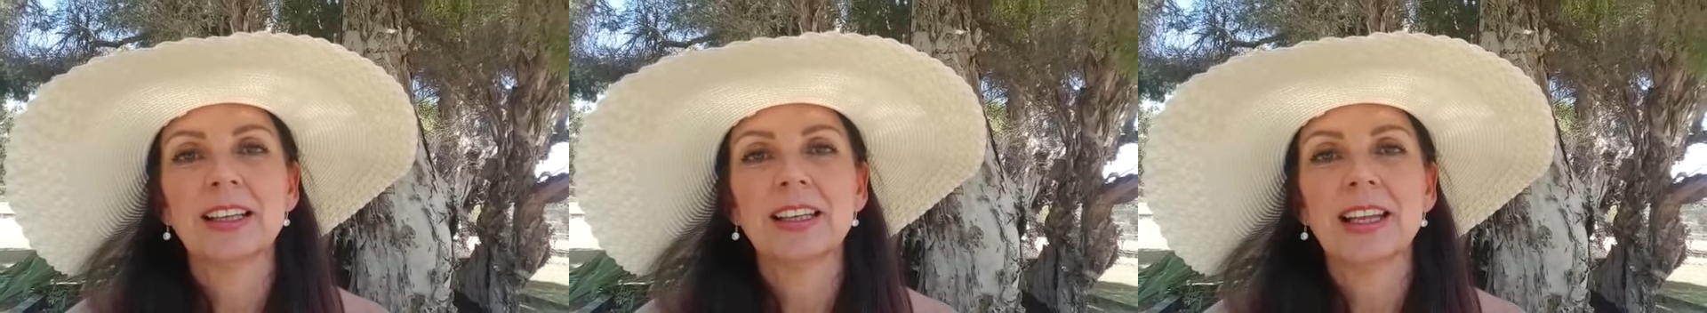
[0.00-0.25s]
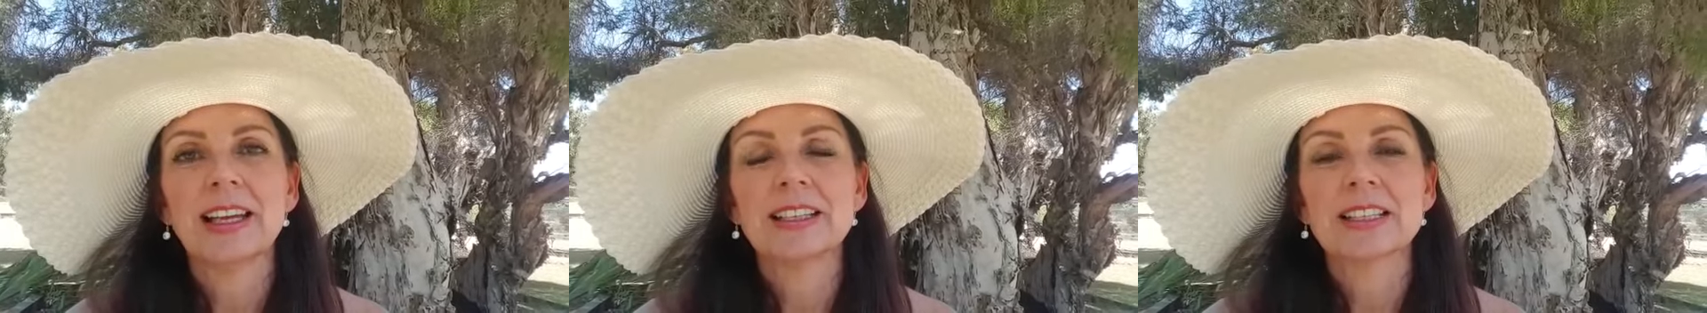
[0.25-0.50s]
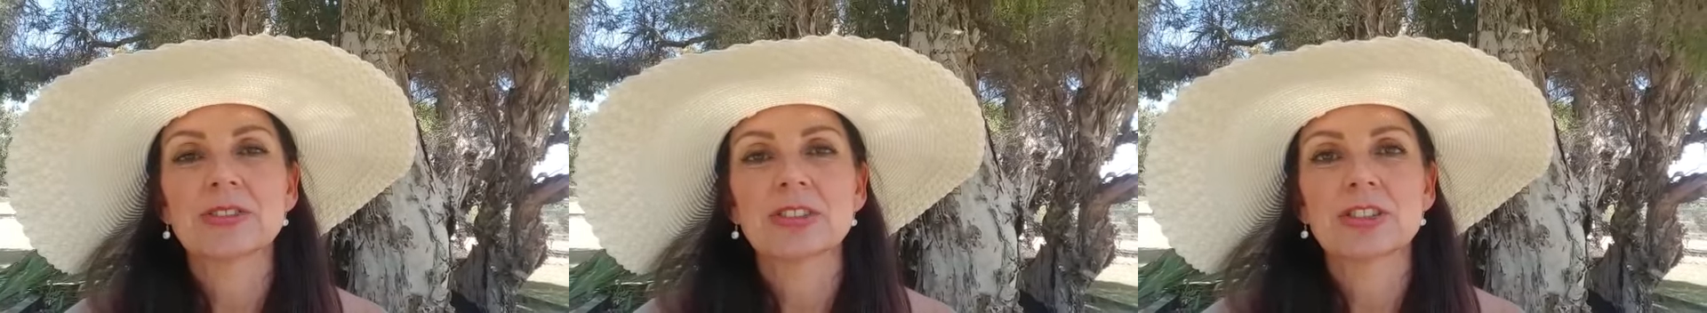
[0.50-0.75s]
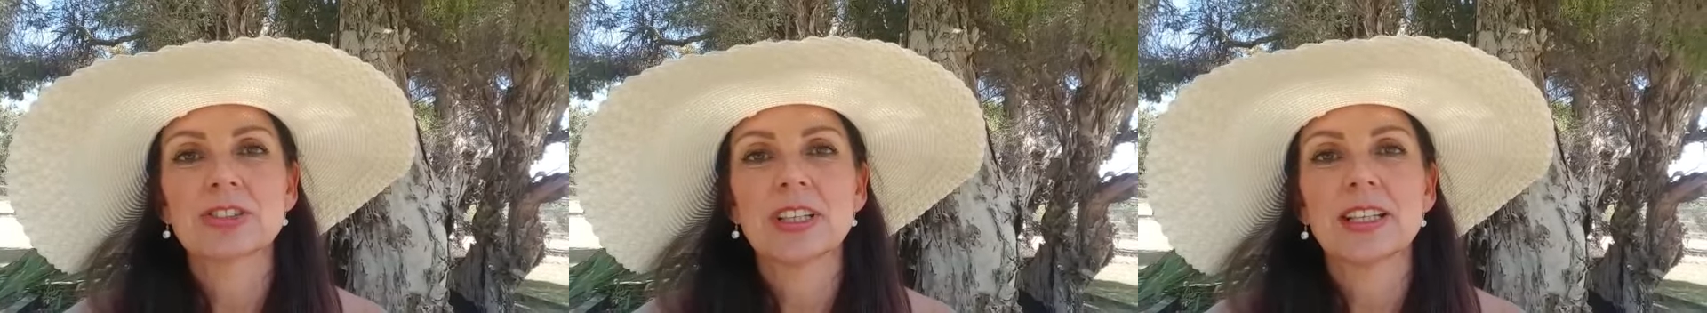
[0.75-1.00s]
ladies'
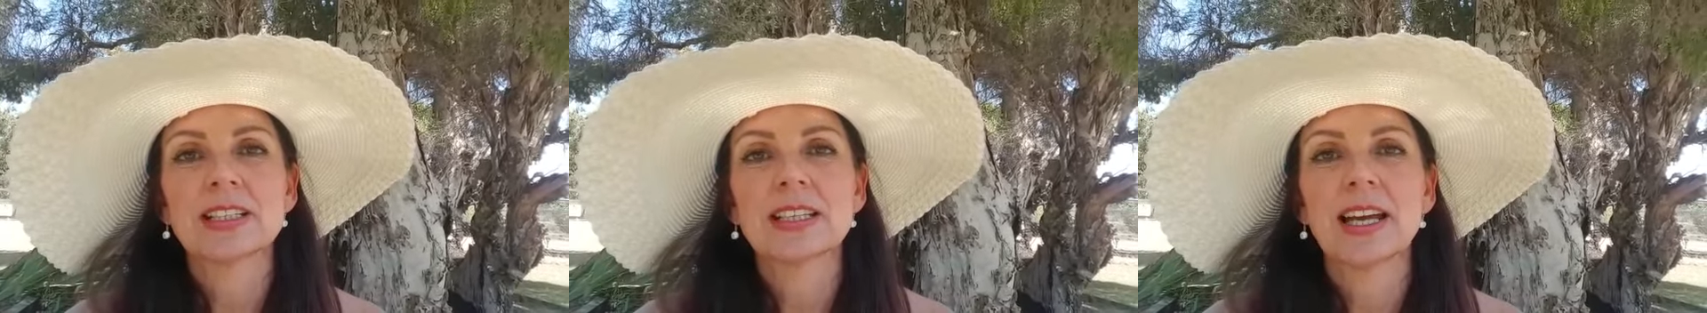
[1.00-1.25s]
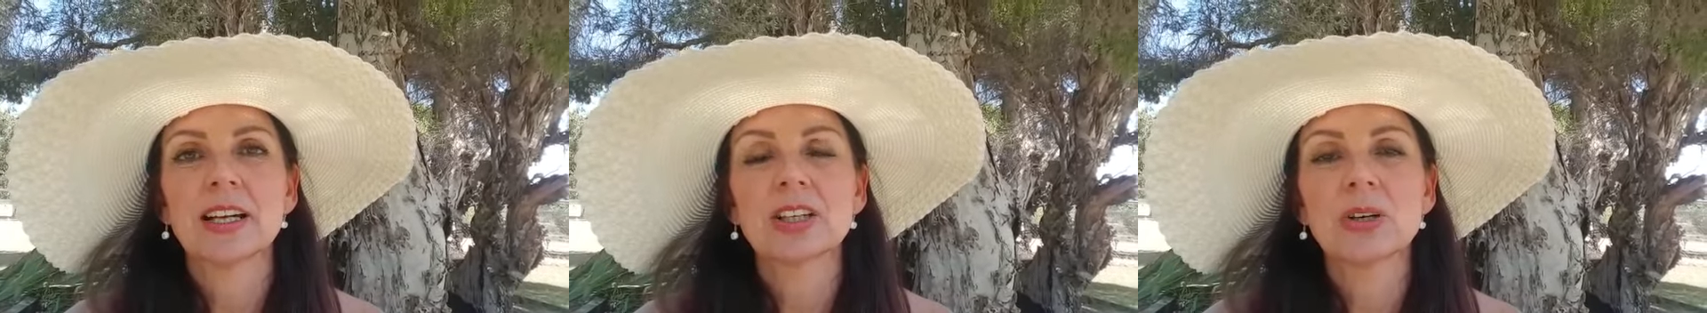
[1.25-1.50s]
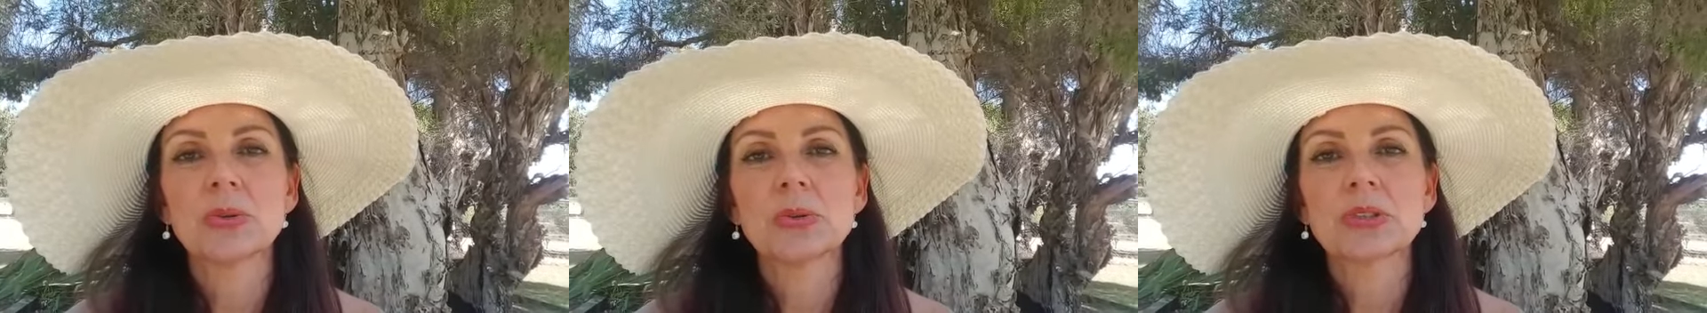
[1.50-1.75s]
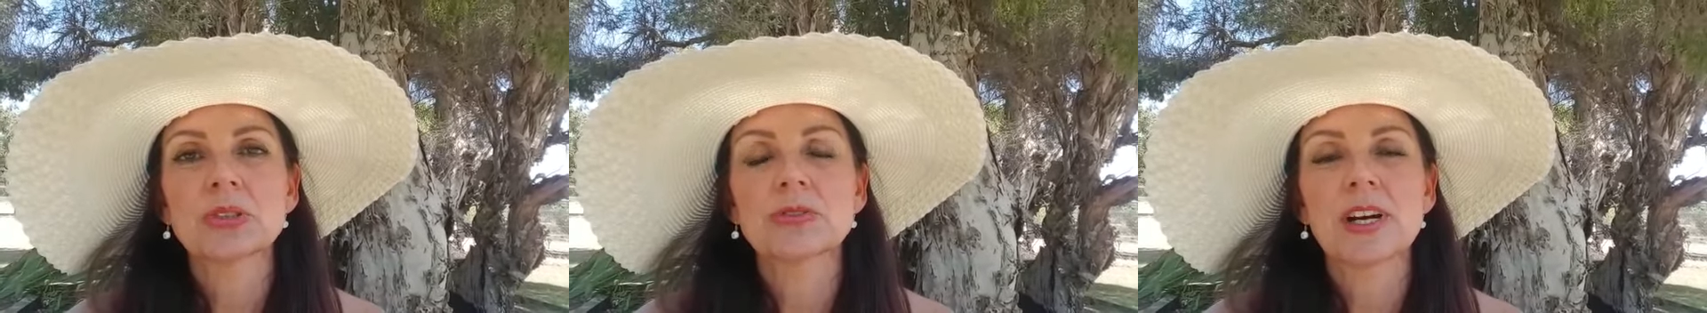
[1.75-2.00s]
retreat, our
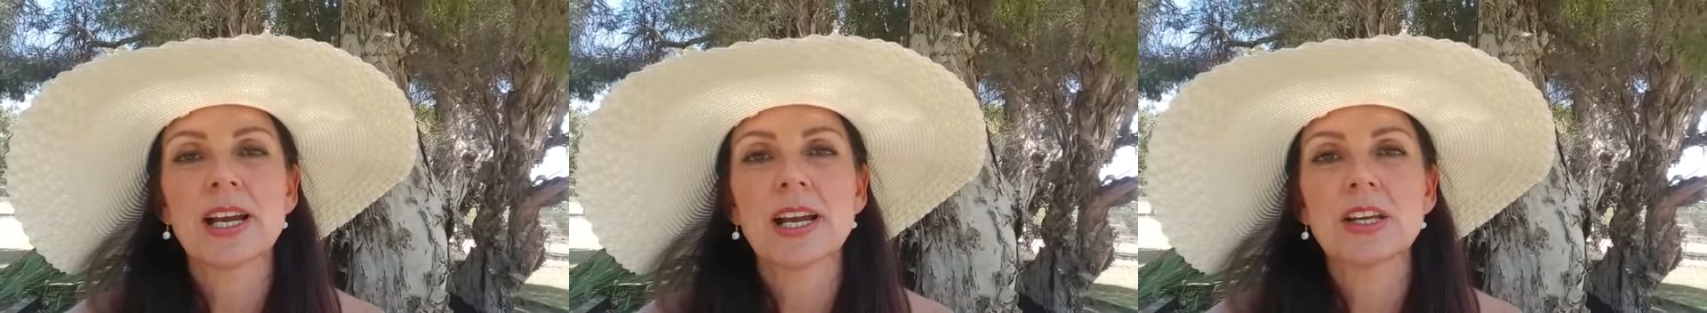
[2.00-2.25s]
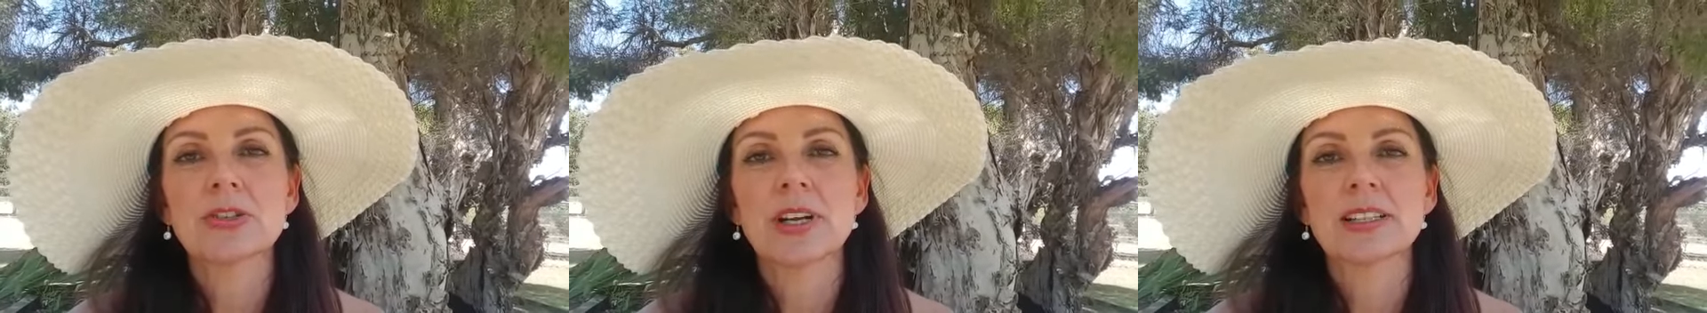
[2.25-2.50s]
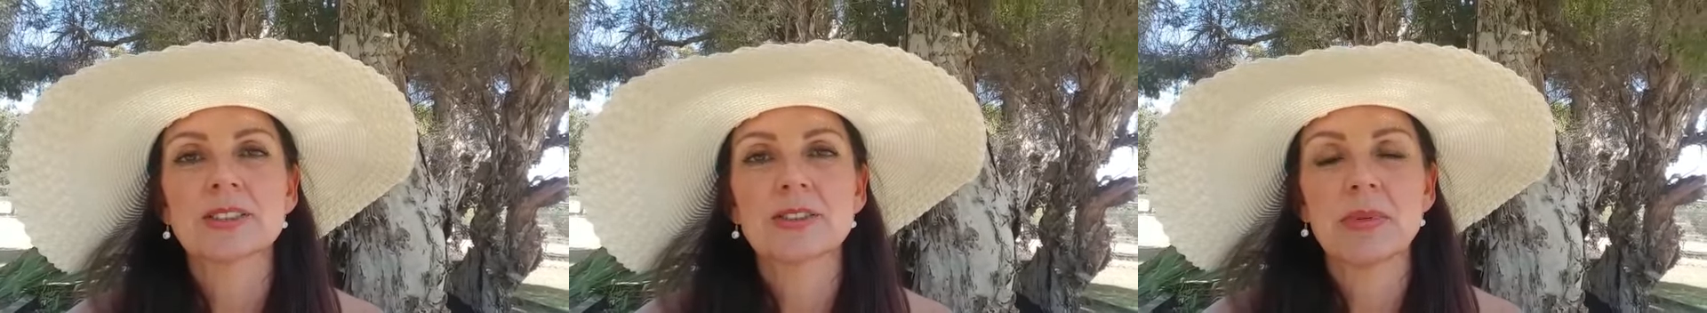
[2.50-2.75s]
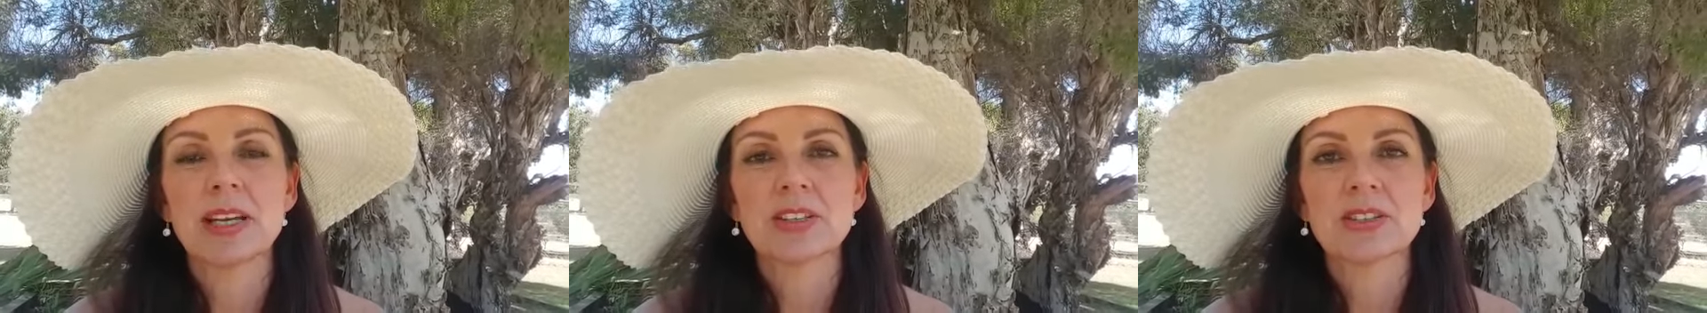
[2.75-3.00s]
Golden Ray
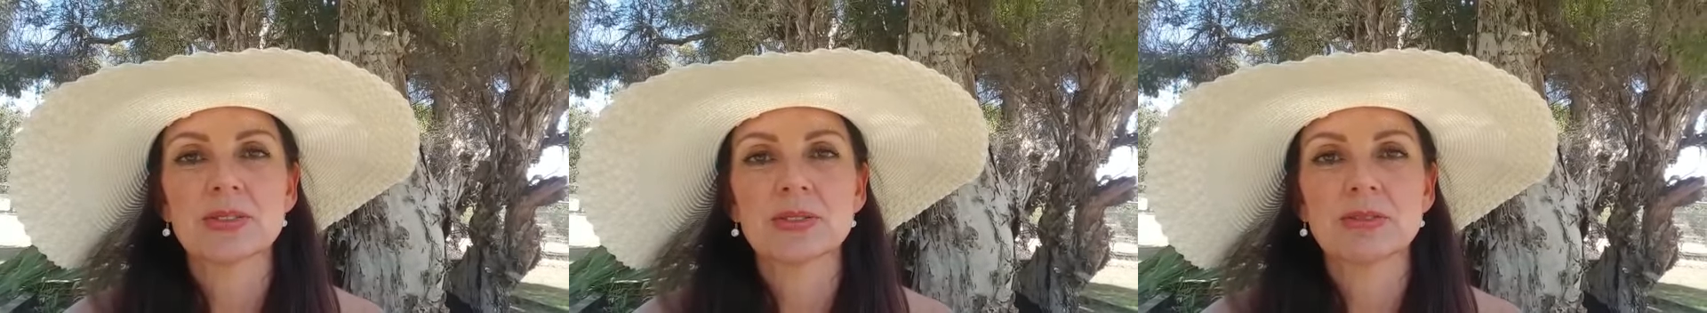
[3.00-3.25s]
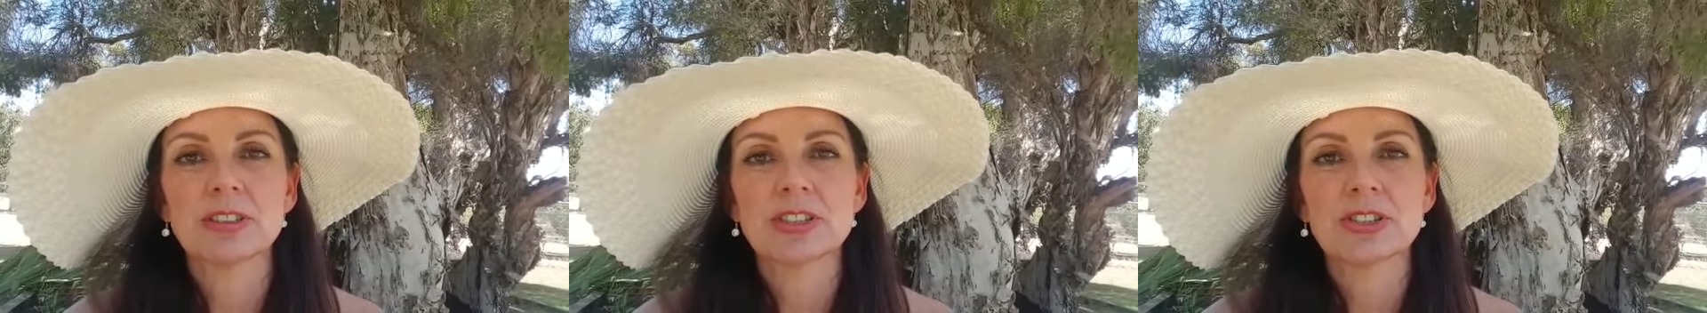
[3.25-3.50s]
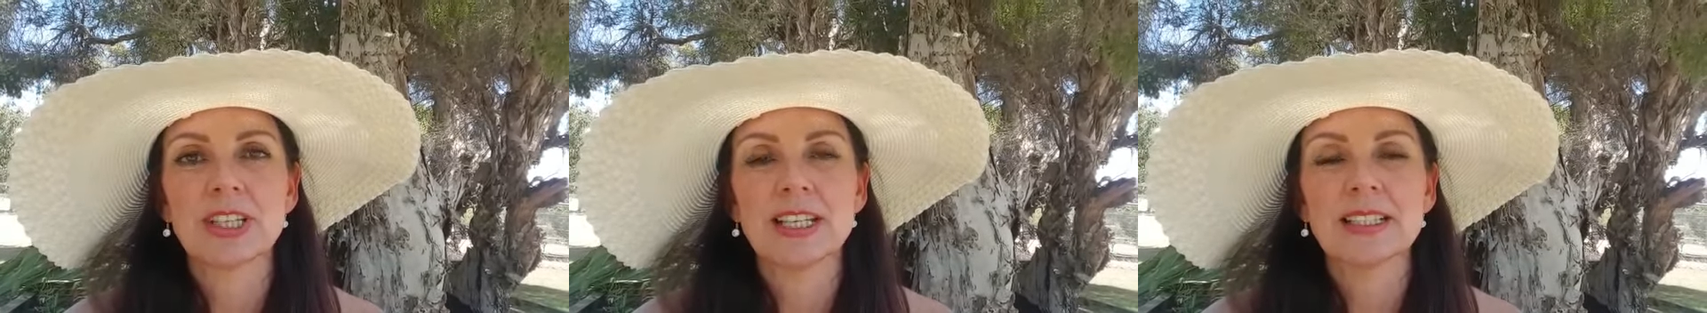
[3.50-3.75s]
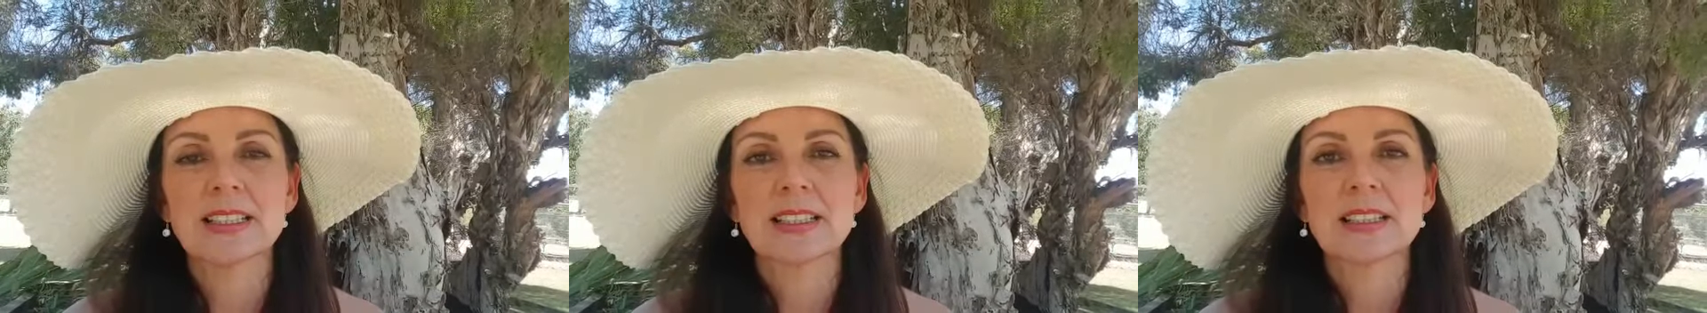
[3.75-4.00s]
transformational
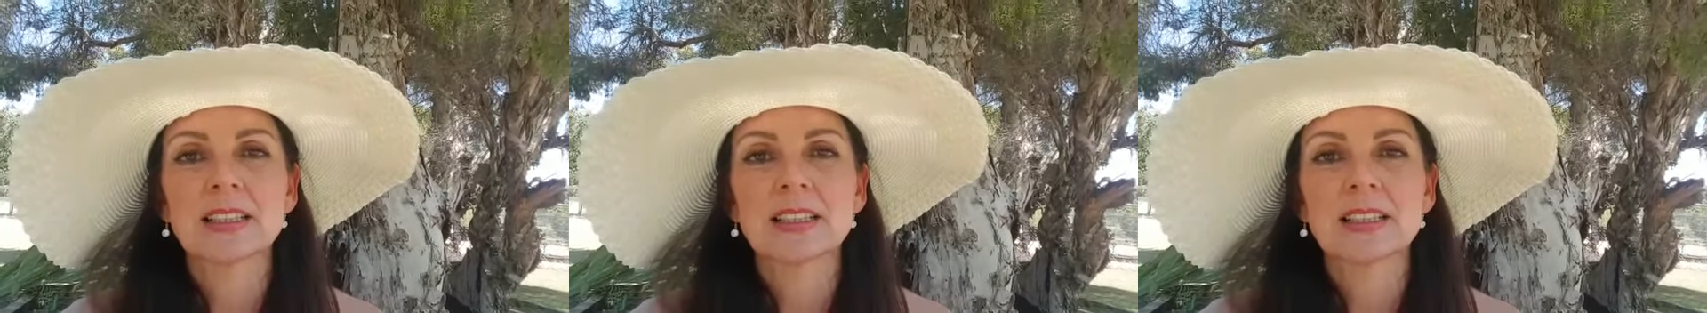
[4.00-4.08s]
retreat.